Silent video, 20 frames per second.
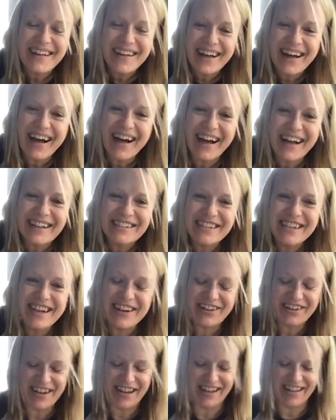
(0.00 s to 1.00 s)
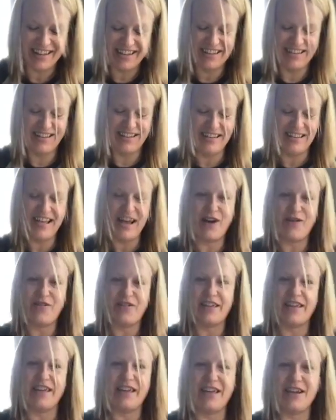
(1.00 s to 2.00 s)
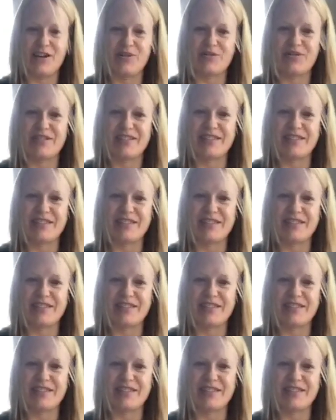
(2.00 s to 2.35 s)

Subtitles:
Hi Tara, how are the kiddos?